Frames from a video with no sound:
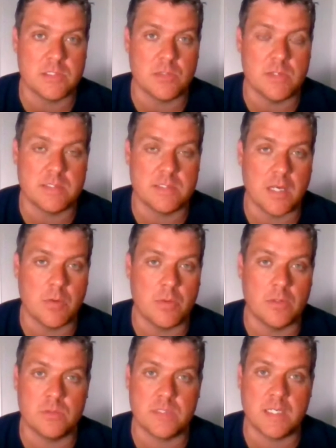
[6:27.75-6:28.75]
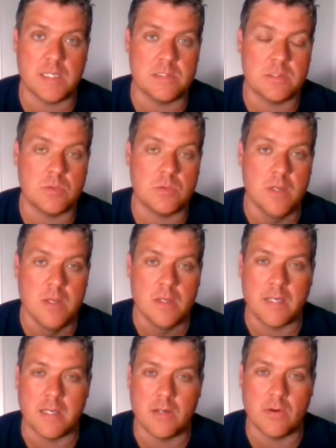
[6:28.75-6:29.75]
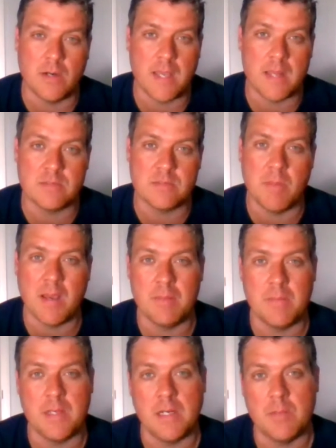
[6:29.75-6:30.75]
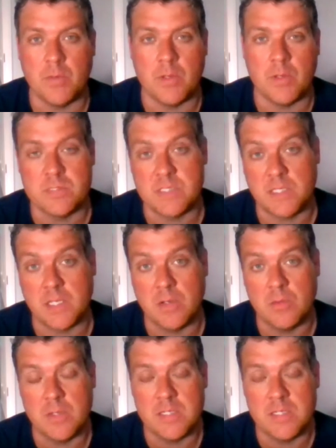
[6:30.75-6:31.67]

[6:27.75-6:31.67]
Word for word: So he's not one of those kids who kind of already has his mind made up where he wants to go.